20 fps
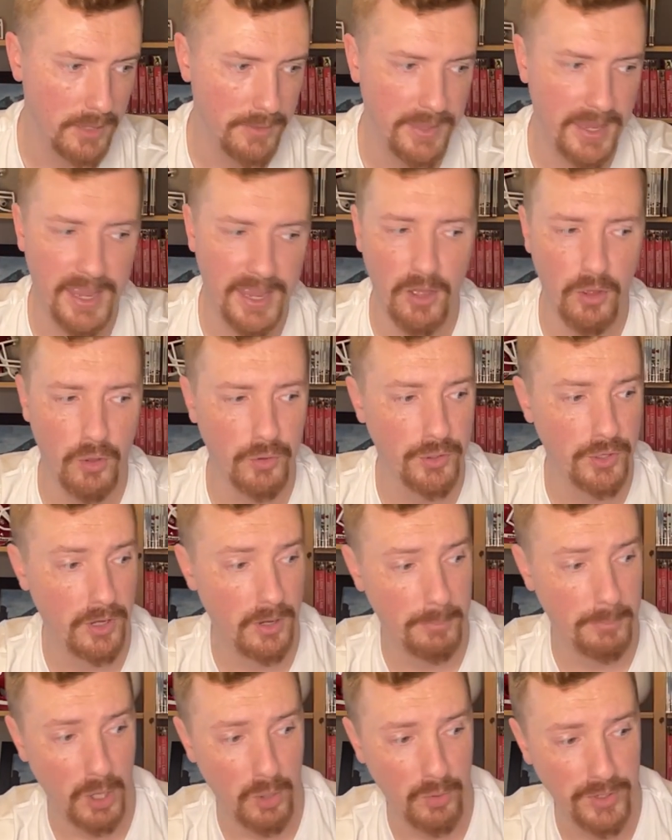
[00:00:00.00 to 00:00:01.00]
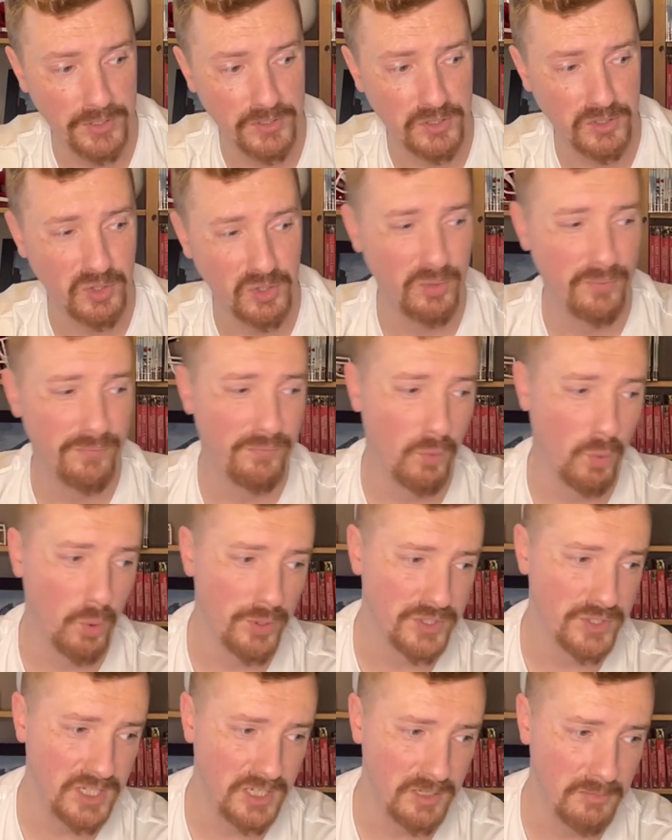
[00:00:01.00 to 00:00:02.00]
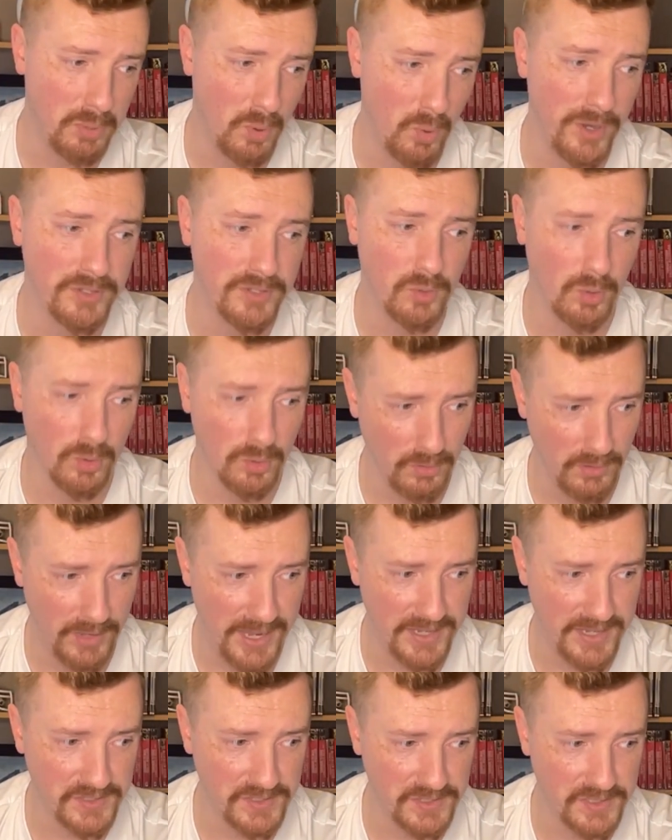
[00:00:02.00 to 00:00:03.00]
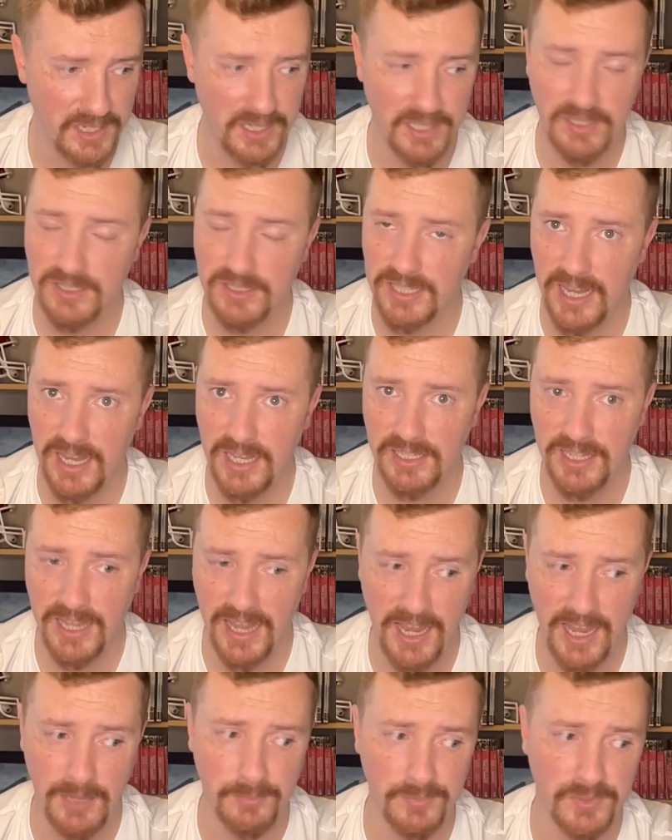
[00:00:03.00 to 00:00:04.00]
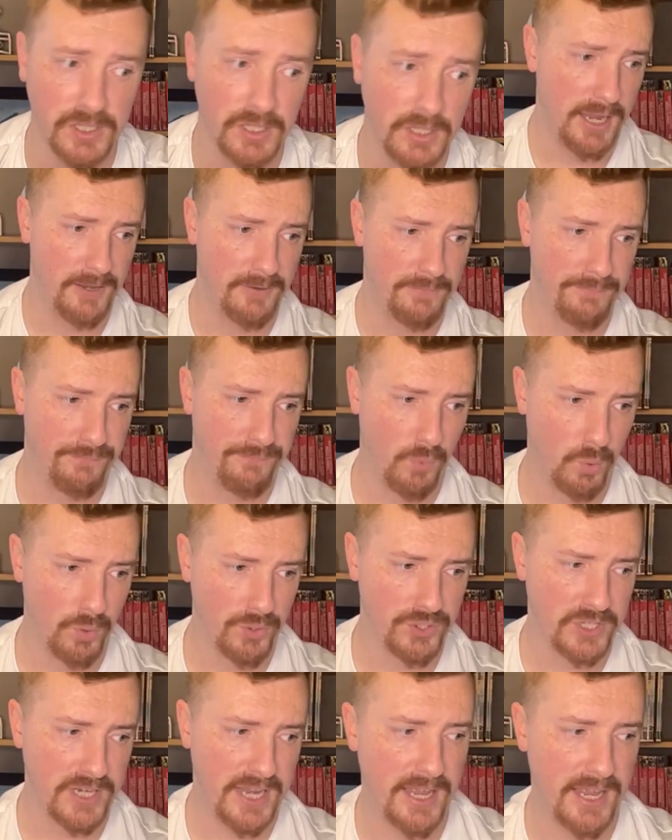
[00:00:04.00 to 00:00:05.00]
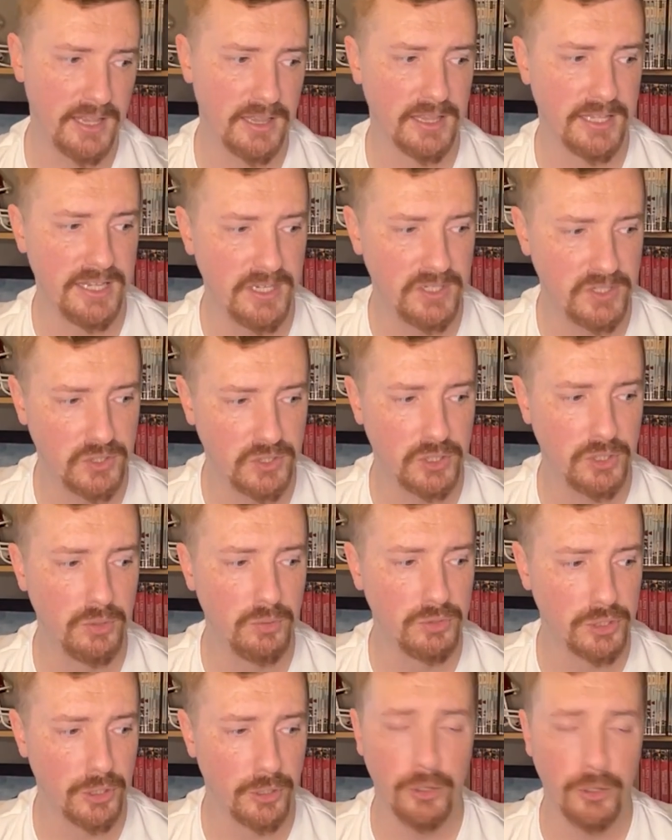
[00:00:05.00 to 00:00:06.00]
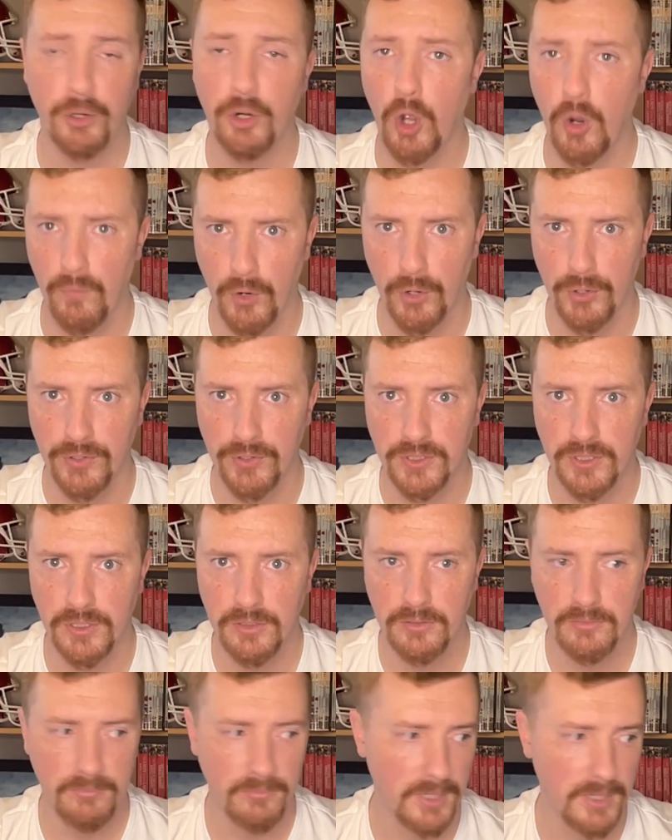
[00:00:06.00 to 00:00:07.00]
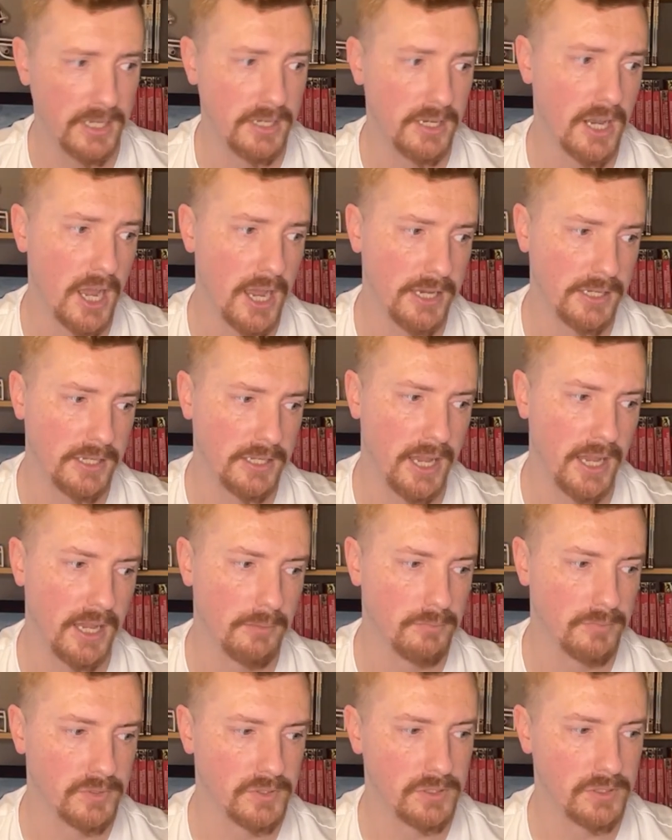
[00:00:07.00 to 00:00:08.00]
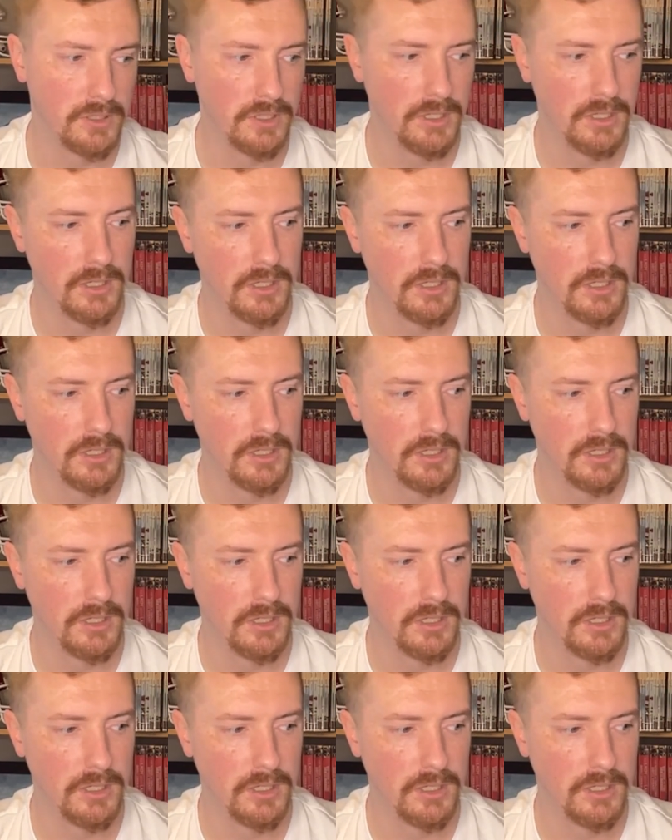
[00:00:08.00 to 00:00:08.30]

They held opponents to 14 points or less in 10 games and forced at least 2 turnovers in 9 games.